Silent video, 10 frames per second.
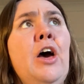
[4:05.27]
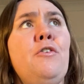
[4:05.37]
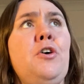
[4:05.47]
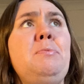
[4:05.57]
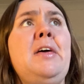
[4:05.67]

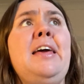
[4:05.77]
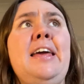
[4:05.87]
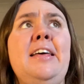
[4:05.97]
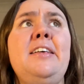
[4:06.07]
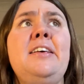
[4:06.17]
From the
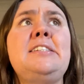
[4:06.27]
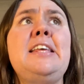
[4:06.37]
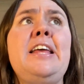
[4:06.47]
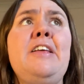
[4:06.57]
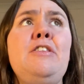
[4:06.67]
hills
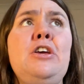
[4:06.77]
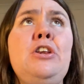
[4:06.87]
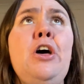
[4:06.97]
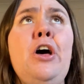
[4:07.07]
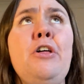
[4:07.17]
in the
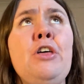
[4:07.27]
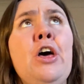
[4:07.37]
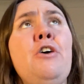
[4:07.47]
north,